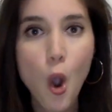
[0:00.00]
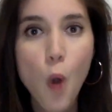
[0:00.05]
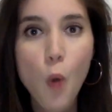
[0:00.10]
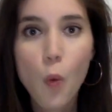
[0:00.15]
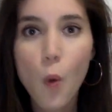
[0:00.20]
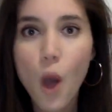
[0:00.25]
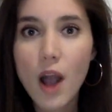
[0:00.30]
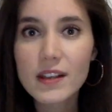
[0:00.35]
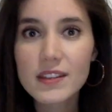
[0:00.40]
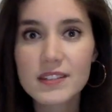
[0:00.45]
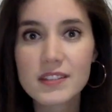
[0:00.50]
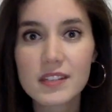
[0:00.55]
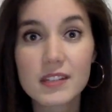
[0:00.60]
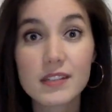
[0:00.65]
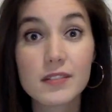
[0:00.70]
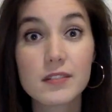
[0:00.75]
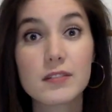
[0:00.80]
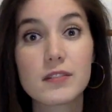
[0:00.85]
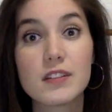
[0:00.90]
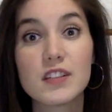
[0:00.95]
walks
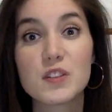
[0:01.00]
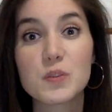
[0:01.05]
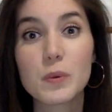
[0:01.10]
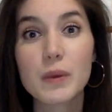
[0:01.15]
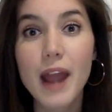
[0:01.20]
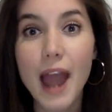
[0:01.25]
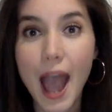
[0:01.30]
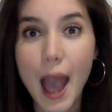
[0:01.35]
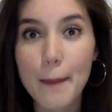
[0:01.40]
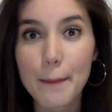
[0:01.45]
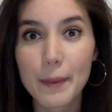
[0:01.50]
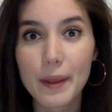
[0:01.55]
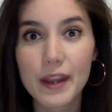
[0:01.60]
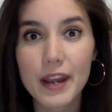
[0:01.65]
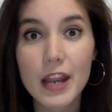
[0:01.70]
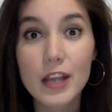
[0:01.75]
in, sees what happened,